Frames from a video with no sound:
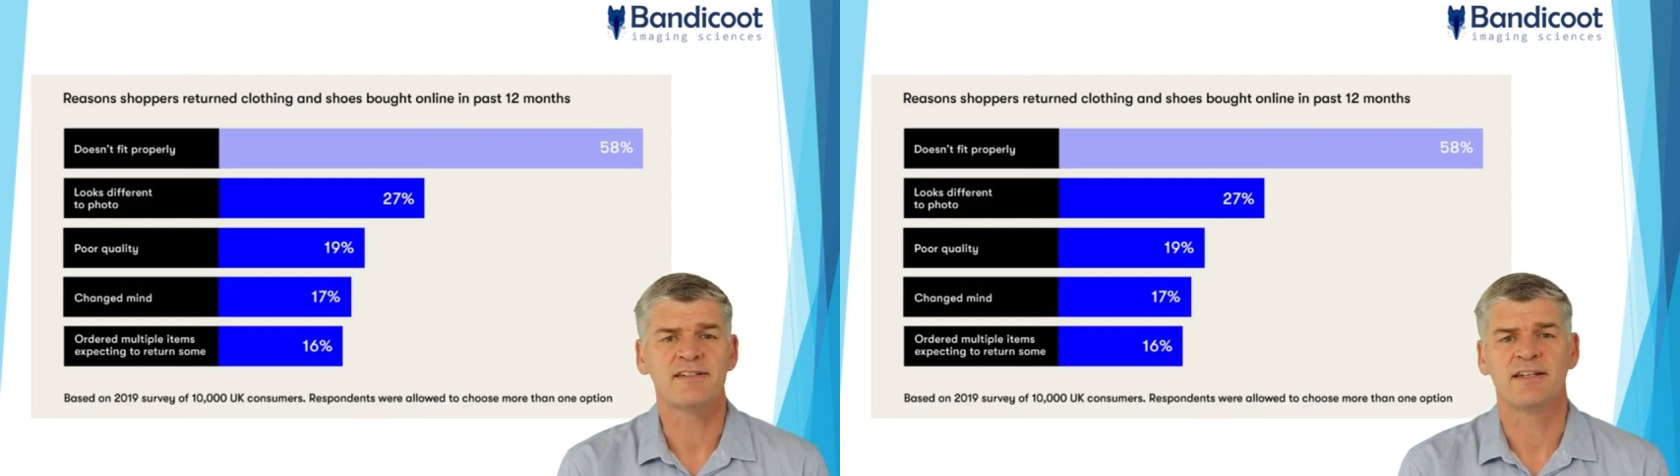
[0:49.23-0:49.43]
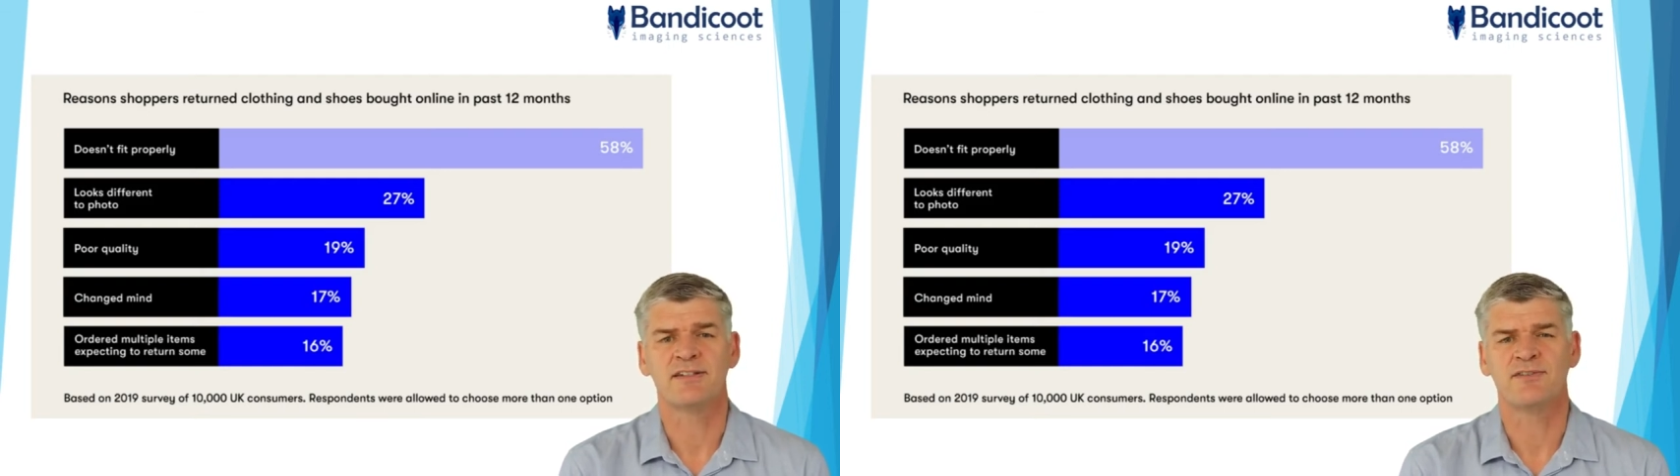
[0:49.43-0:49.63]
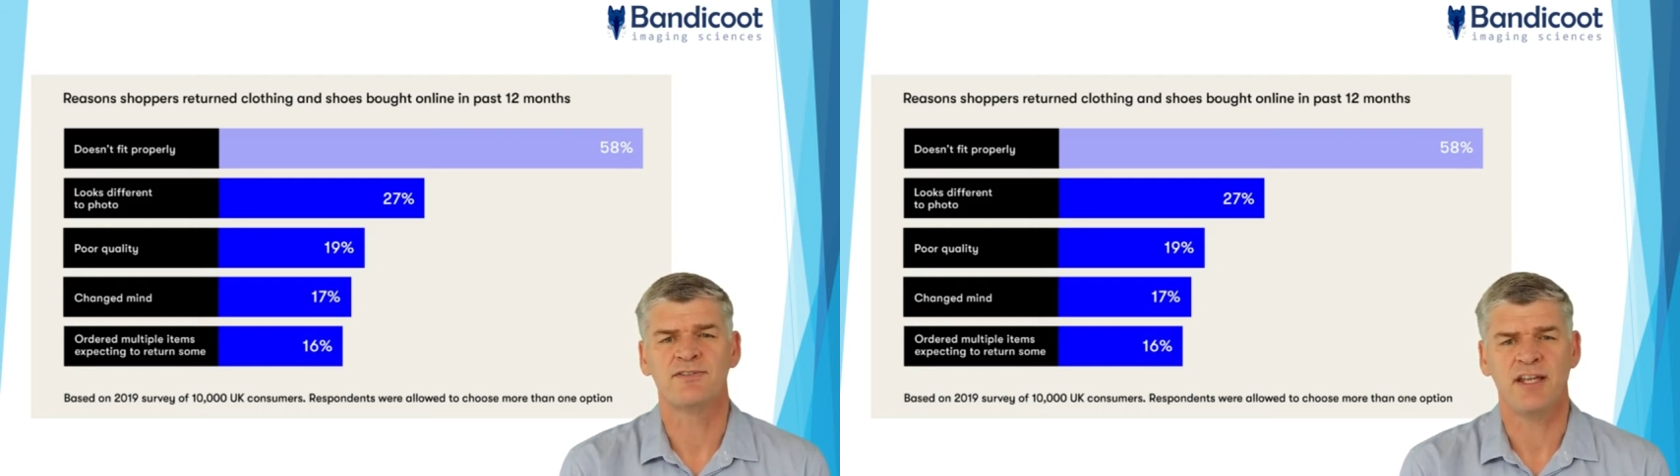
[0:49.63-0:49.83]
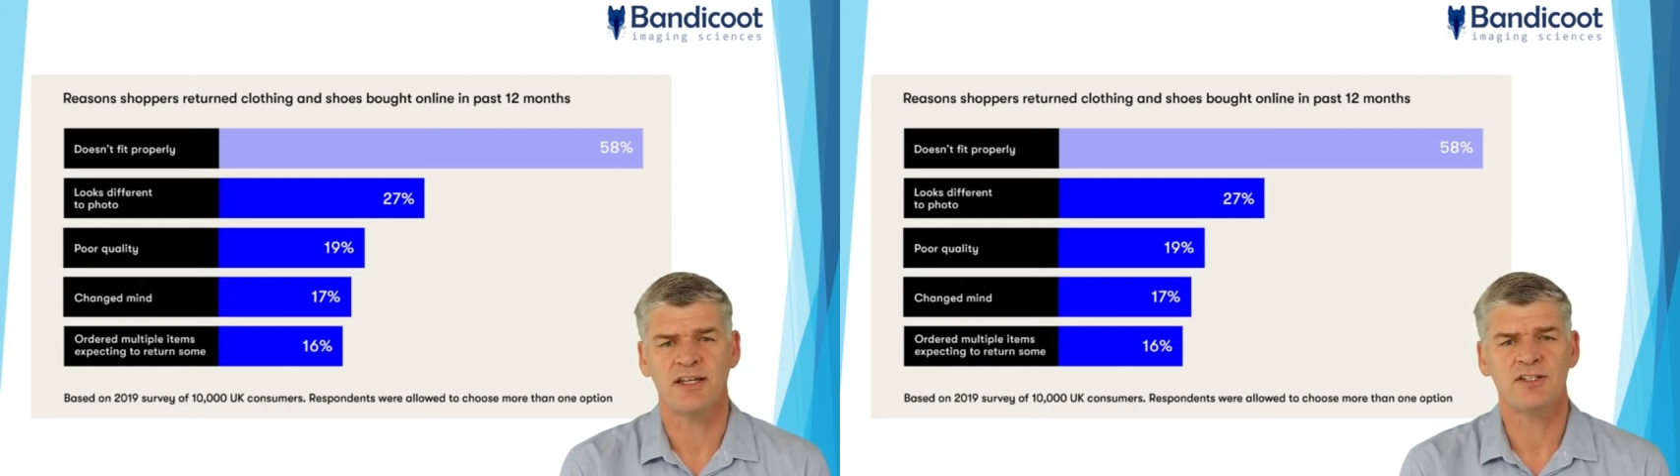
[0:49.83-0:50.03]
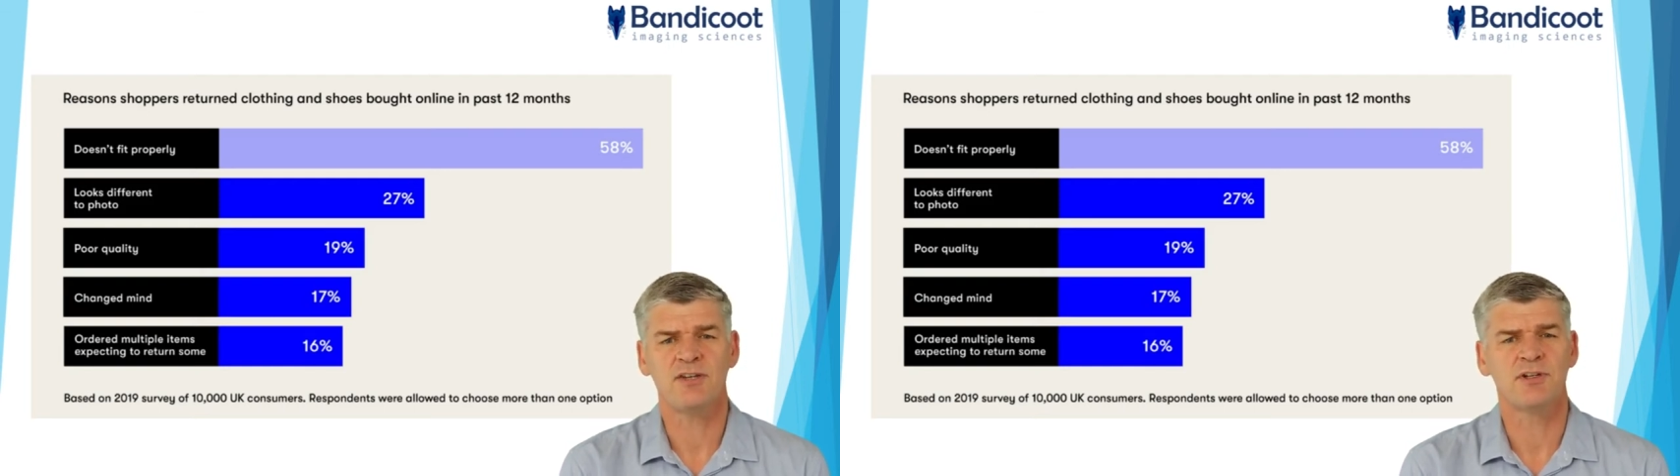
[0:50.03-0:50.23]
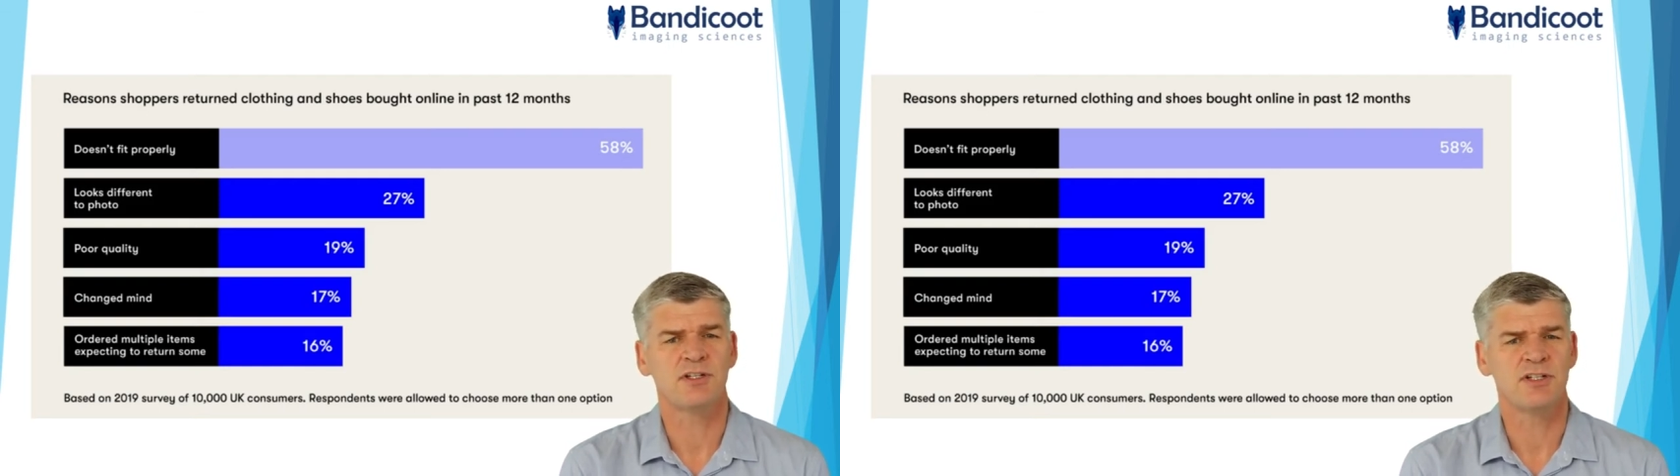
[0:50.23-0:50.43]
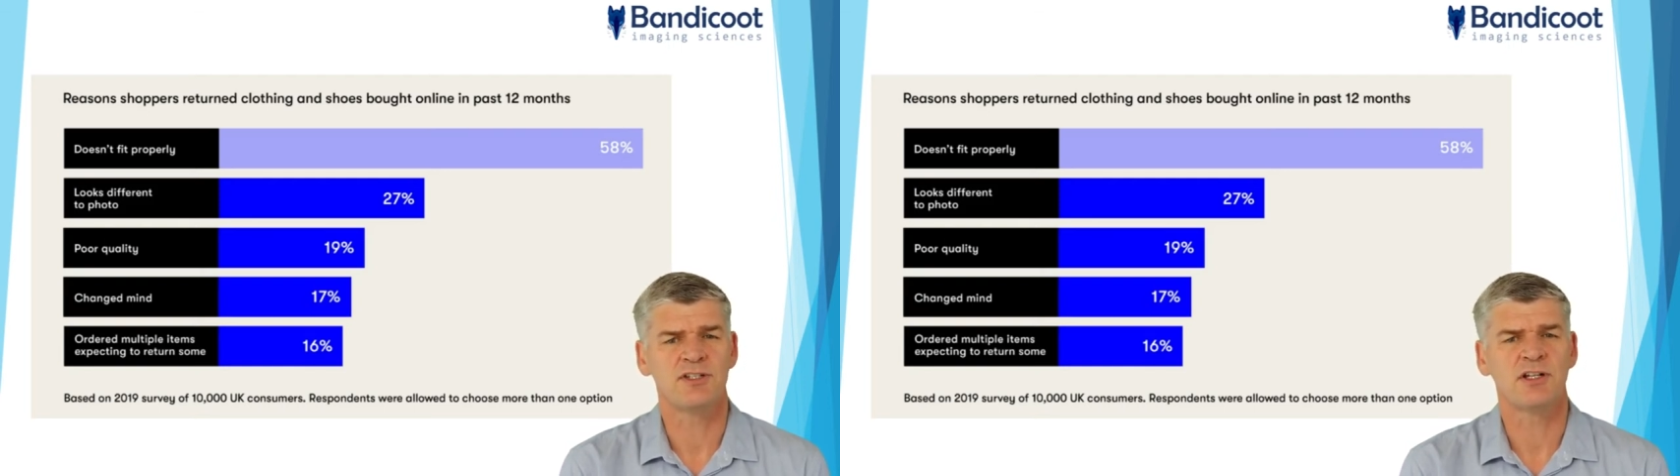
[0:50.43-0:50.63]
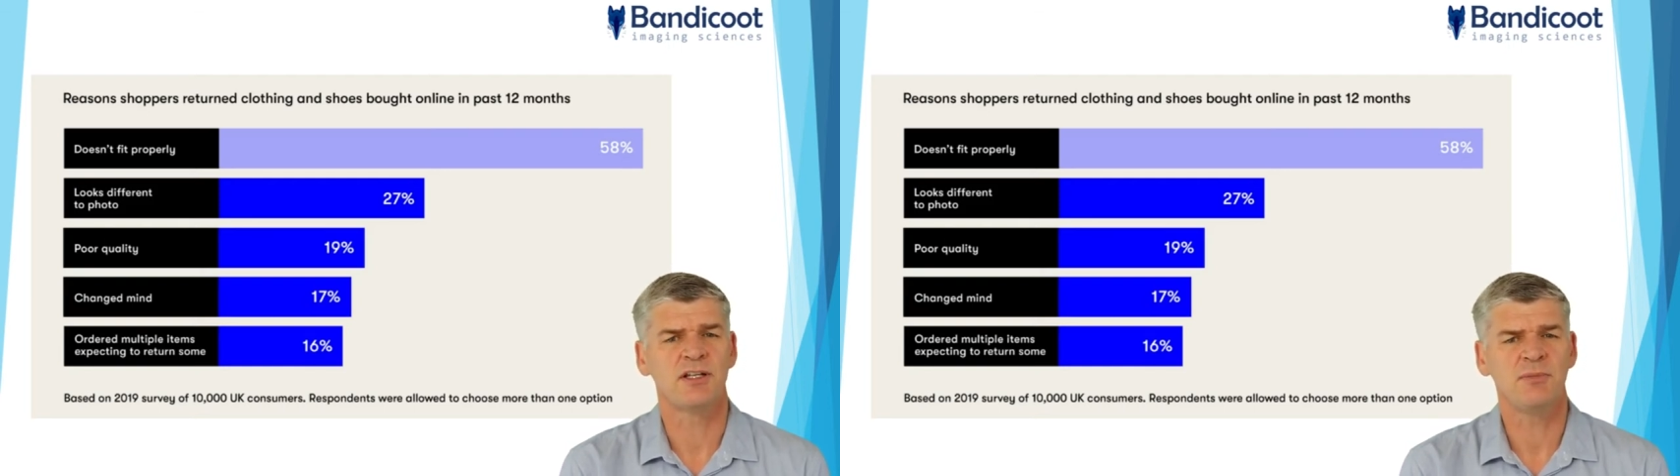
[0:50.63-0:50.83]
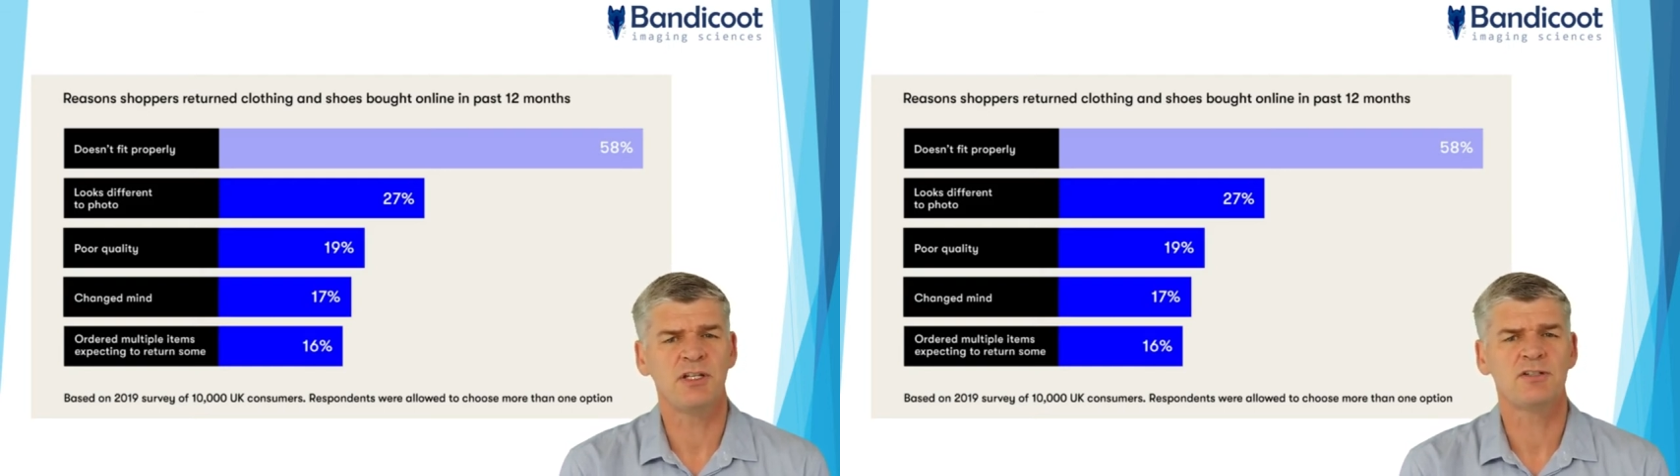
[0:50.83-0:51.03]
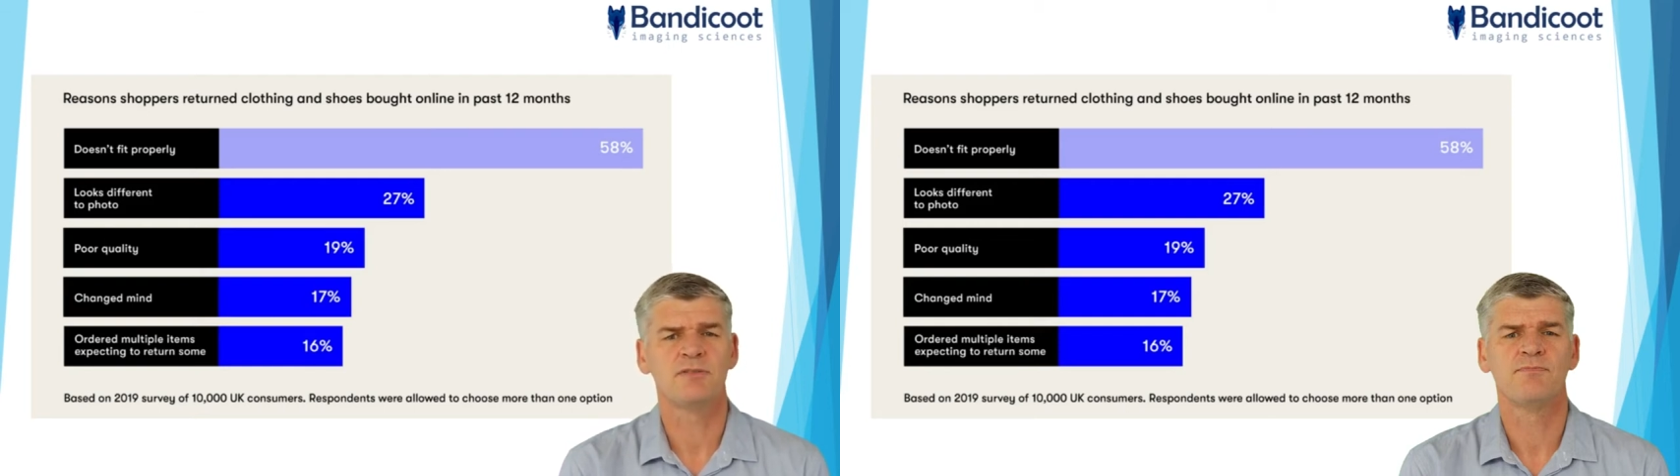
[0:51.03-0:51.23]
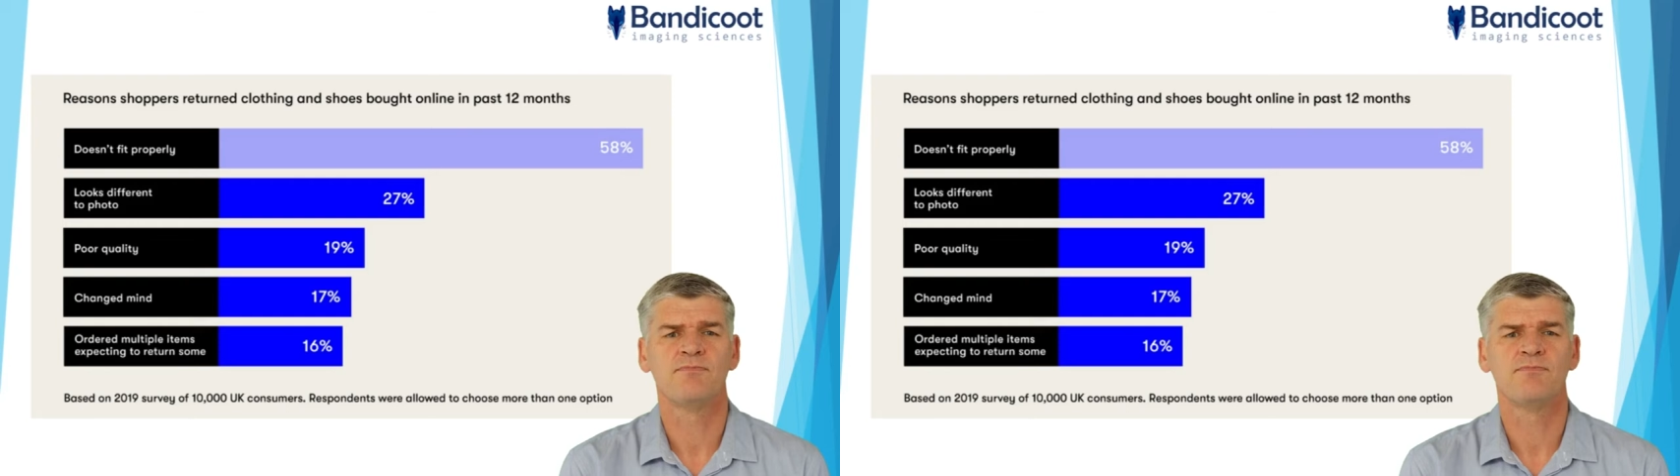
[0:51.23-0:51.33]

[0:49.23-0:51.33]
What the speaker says: sense of texture in a digital image?